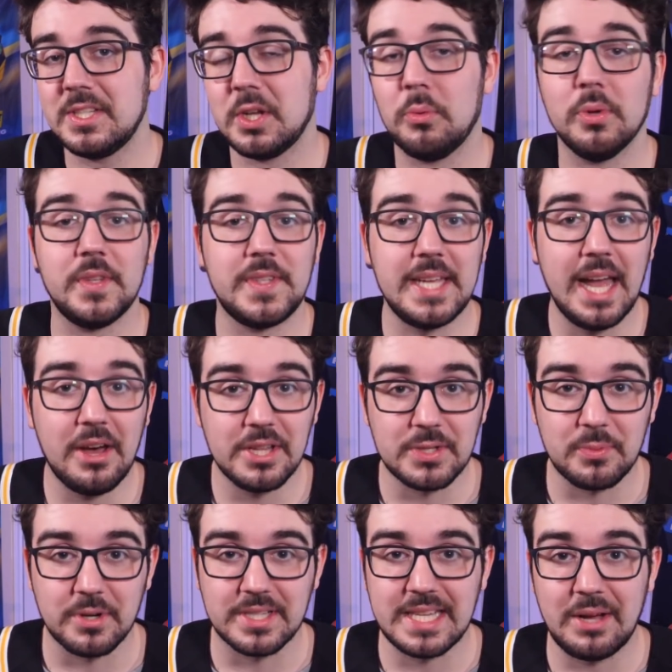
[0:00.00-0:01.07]
So we'll see how
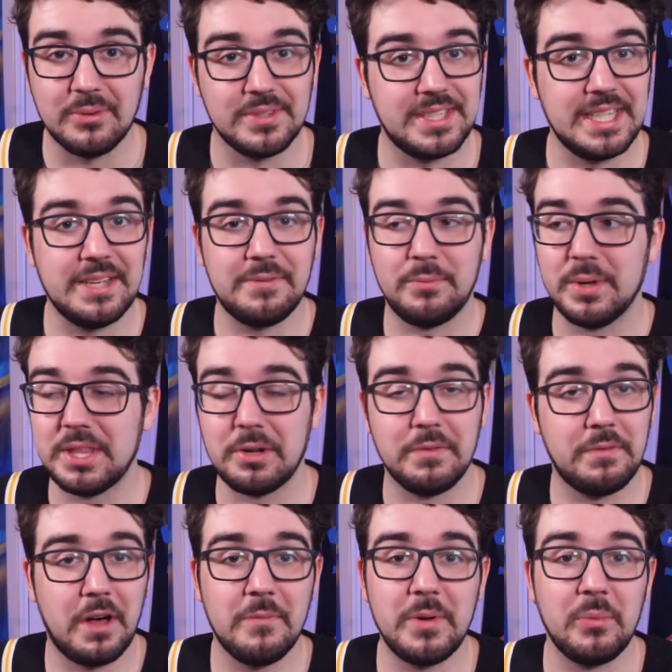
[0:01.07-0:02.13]
this works out. We'll see if what their
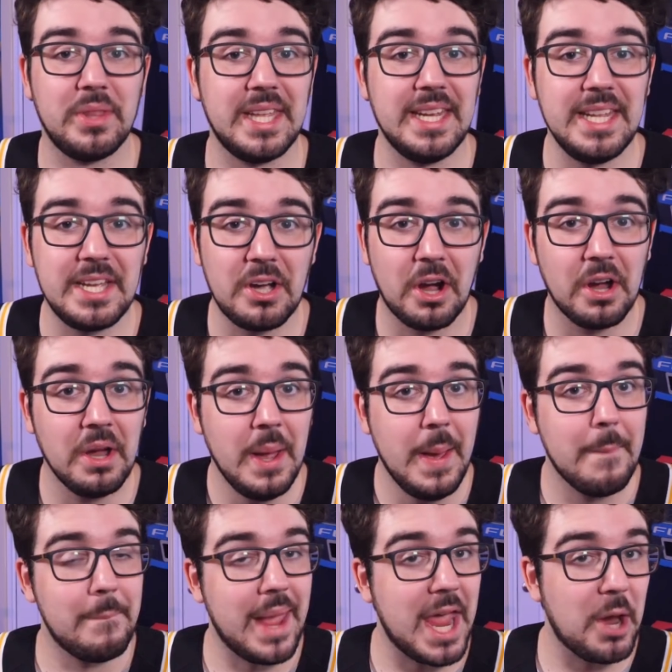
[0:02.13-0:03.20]
involvement with IndyCar
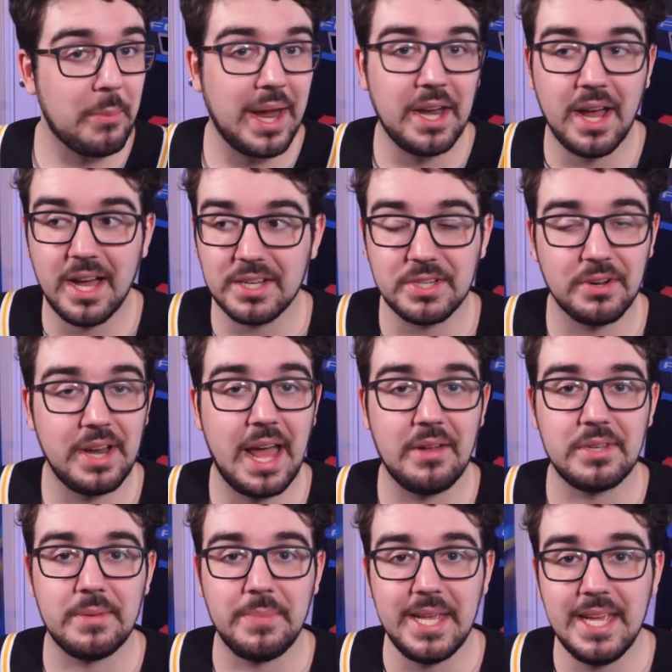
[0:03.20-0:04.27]
may or may not turn
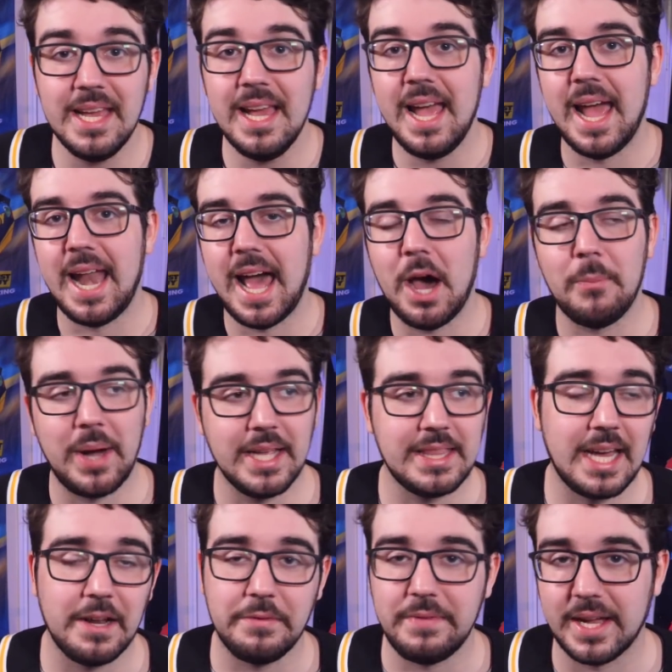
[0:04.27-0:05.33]
out to be, and how might
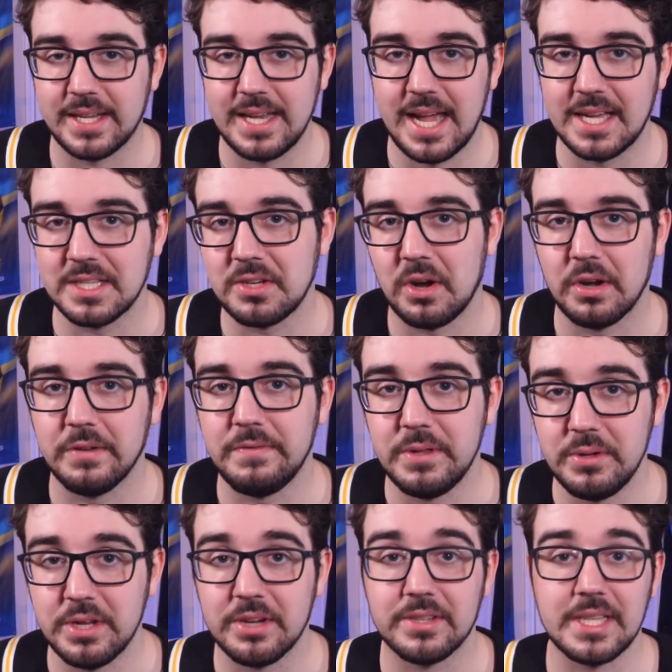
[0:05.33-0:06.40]
that affect NASCAR in a
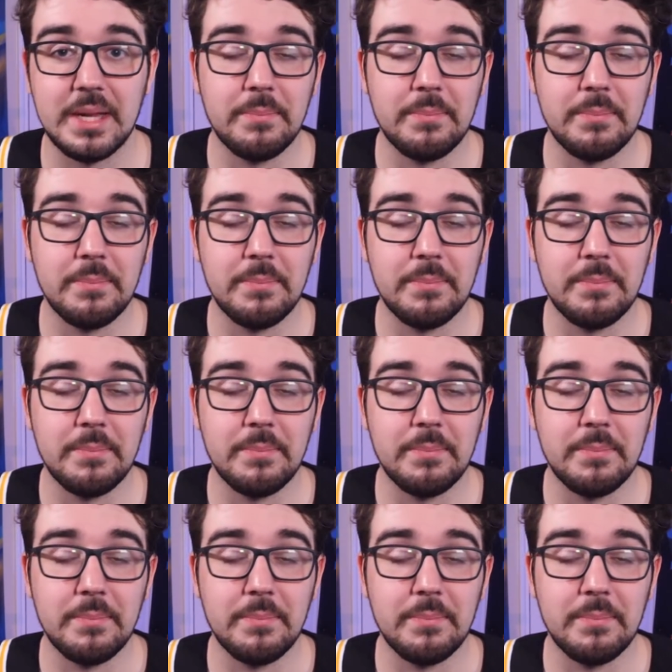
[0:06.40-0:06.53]
few years.